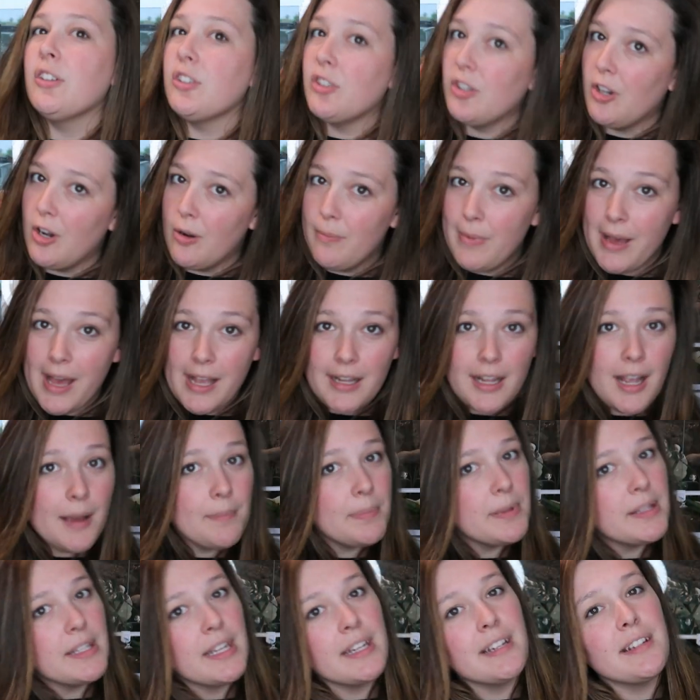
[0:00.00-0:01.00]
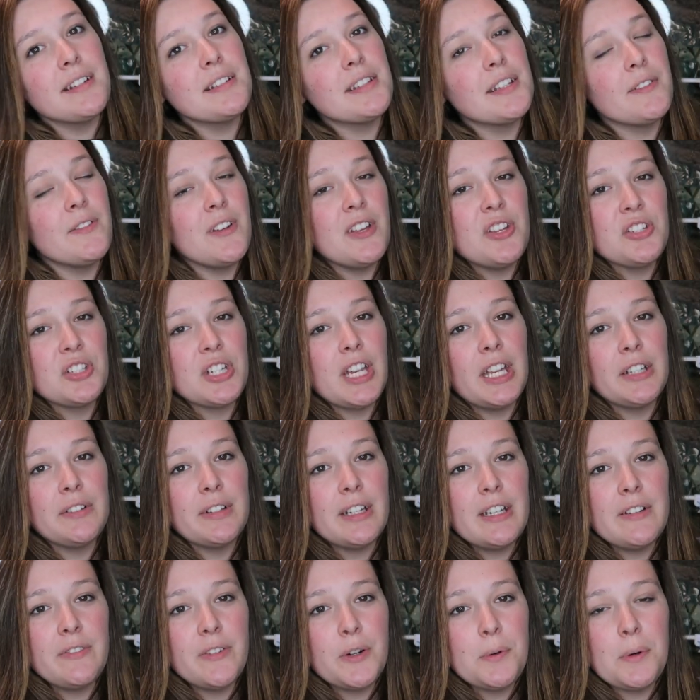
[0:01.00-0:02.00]
go back upstairs to finish getting
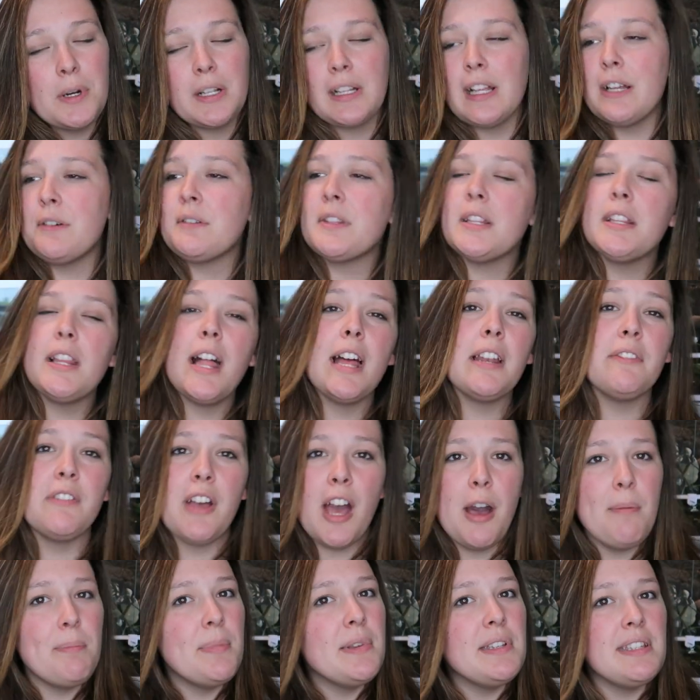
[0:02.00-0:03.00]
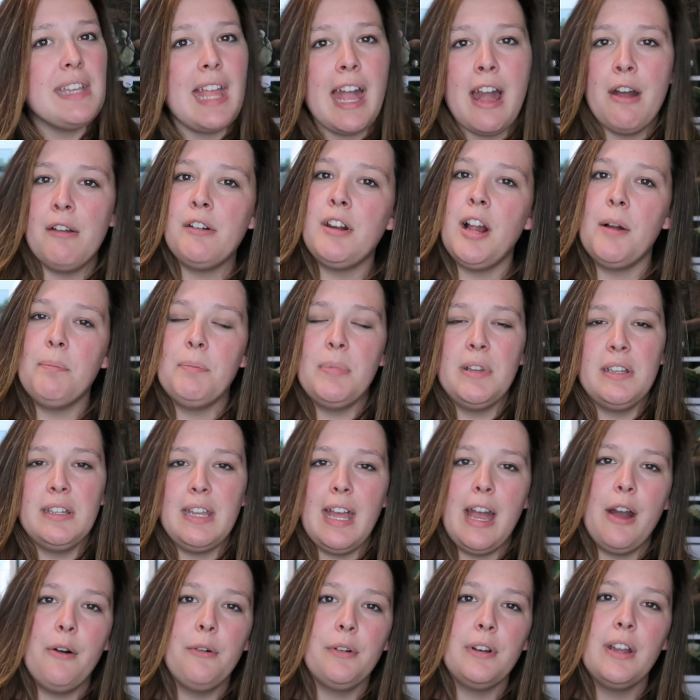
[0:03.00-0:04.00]
ready for work. It was a lot of up and
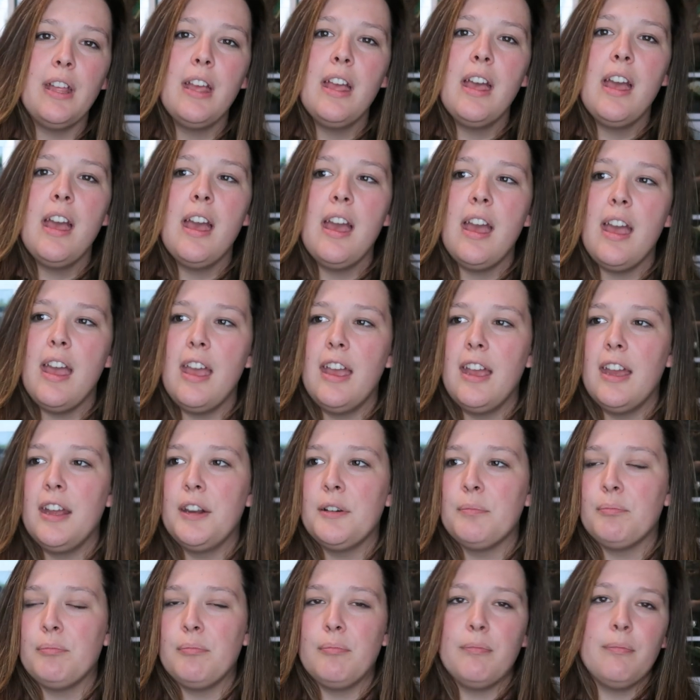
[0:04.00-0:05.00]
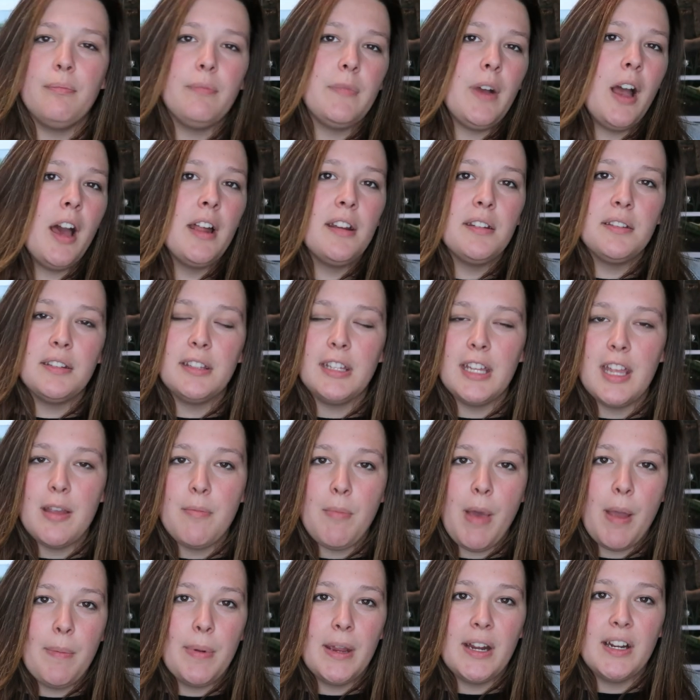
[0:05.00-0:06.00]
down, and
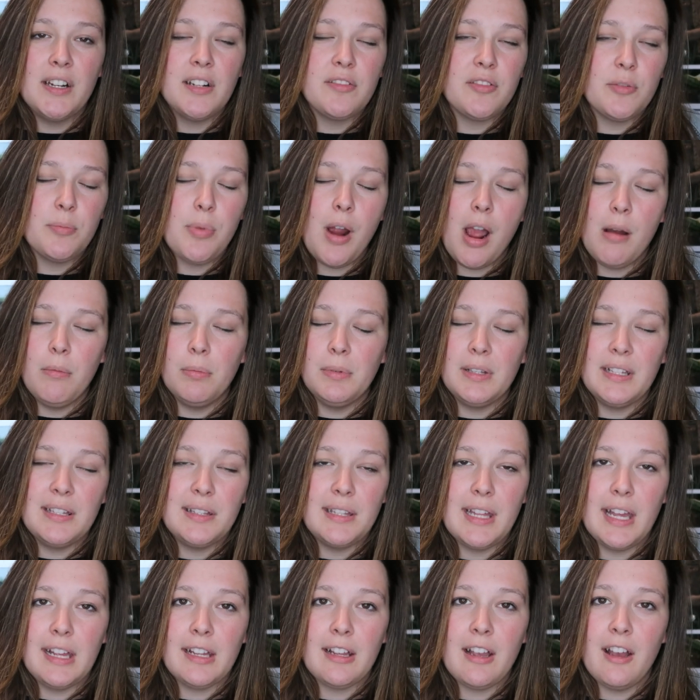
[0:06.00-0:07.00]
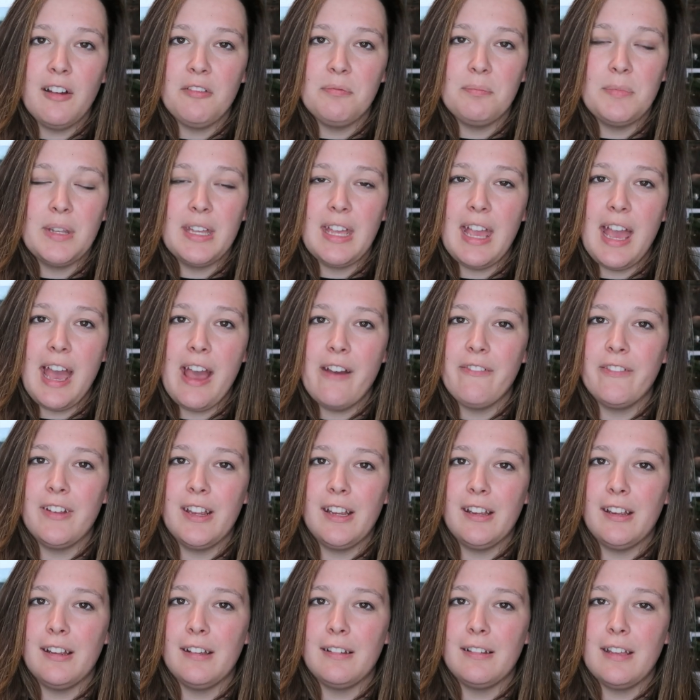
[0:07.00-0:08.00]
honestly, my parents were probably sick of me
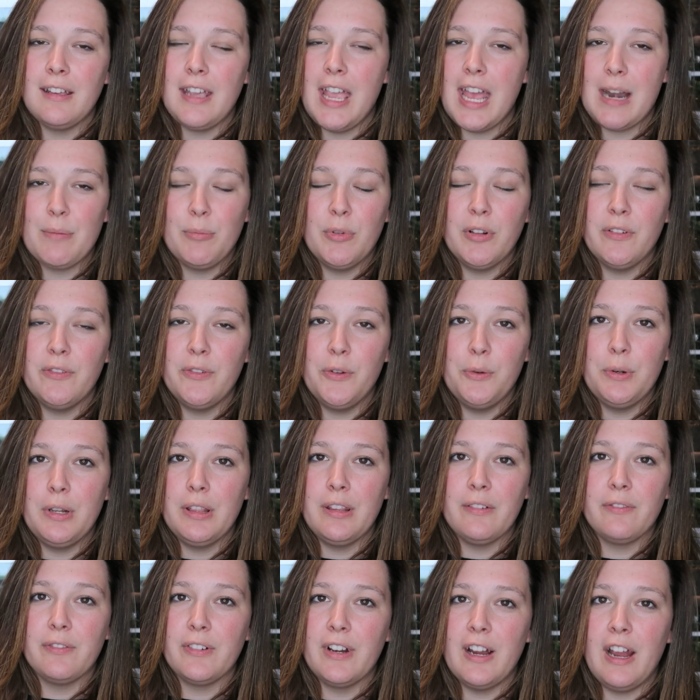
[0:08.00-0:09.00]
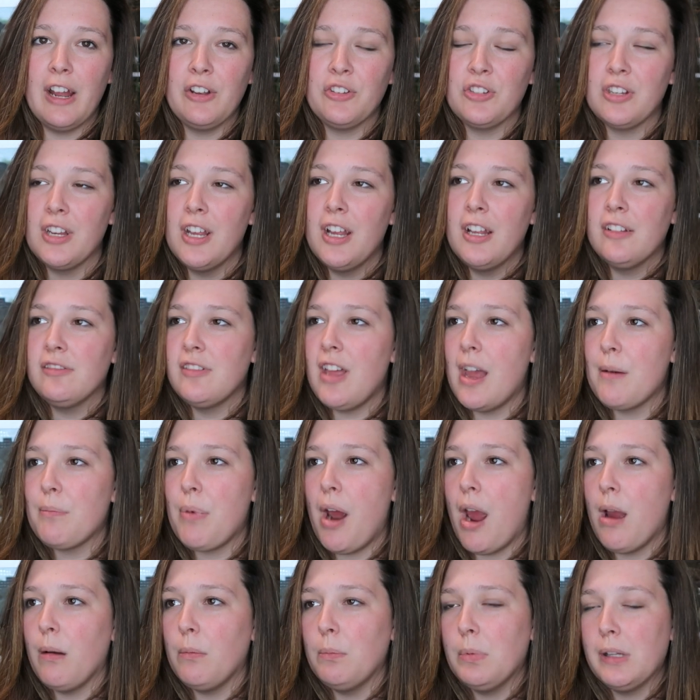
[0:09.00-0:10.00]
having animal food in the fridge.
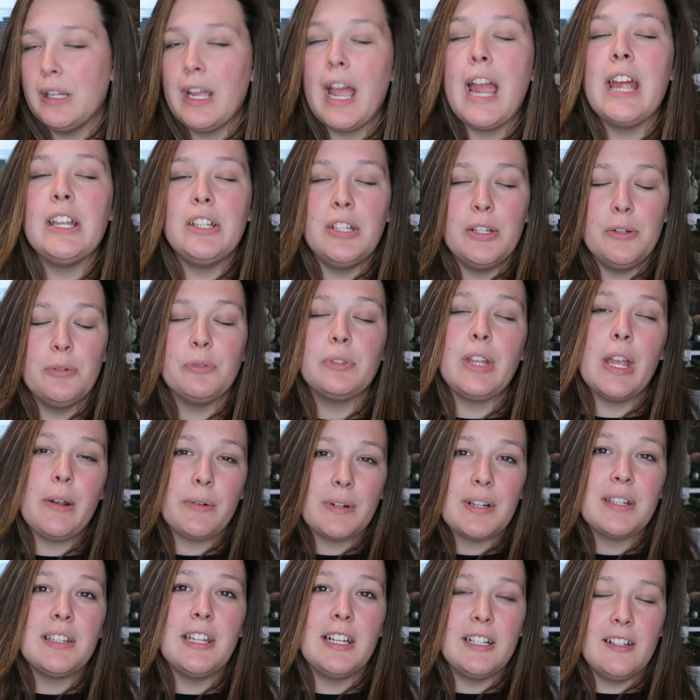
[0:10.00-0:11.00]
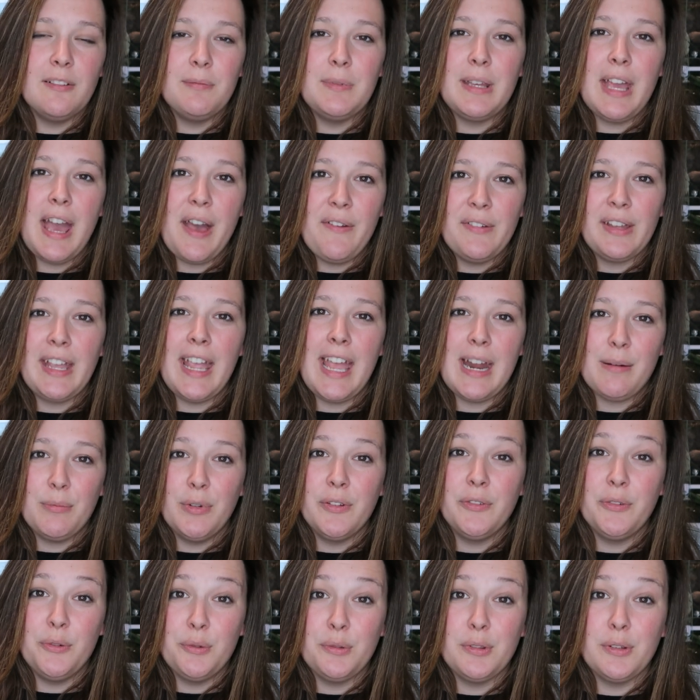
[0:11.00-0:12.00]
Not probably, I knew they were sick of me having
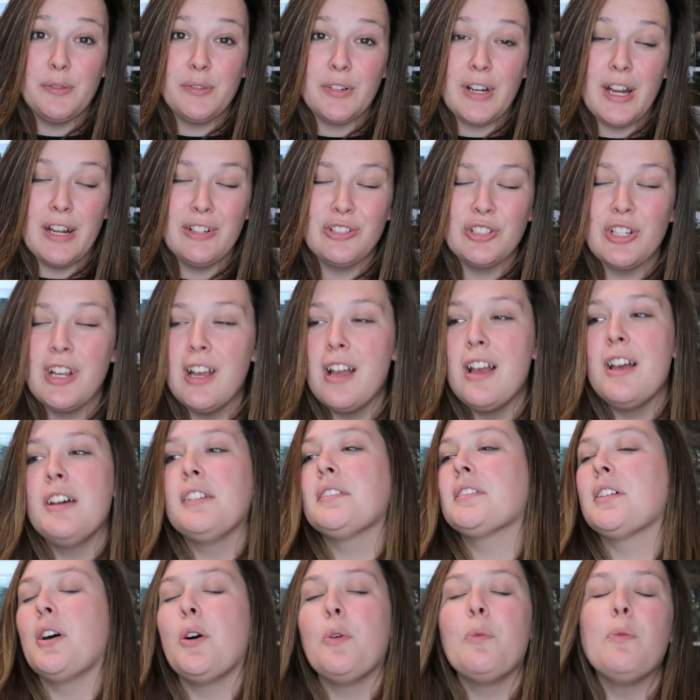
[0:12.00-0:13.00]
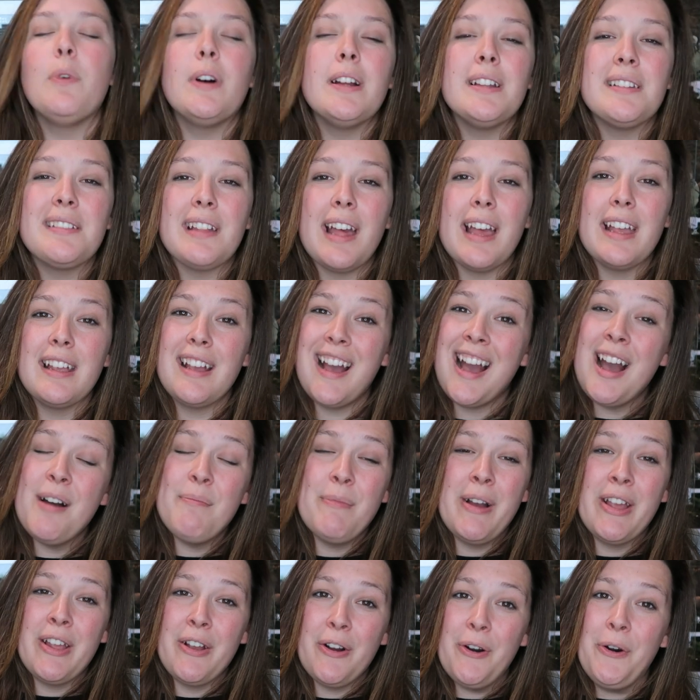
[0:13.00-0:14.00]
animal food in the fridge. So once I
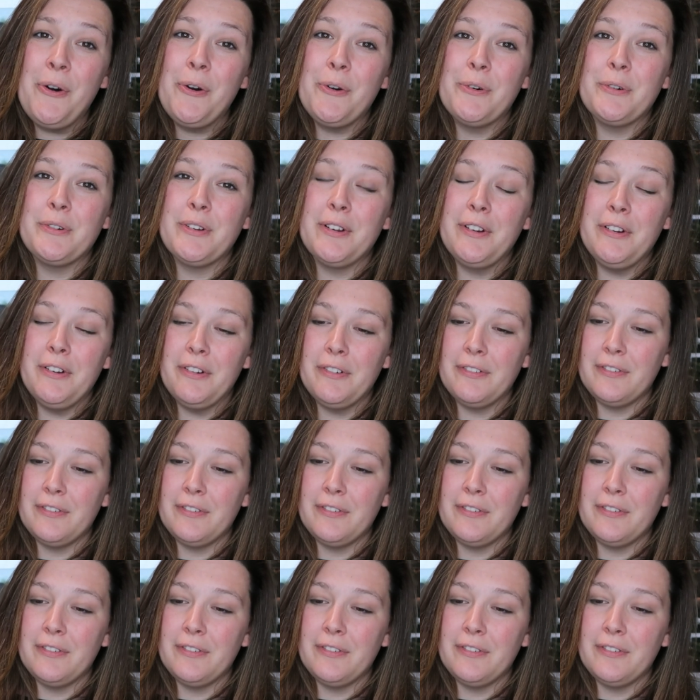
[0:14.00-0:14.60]
got my own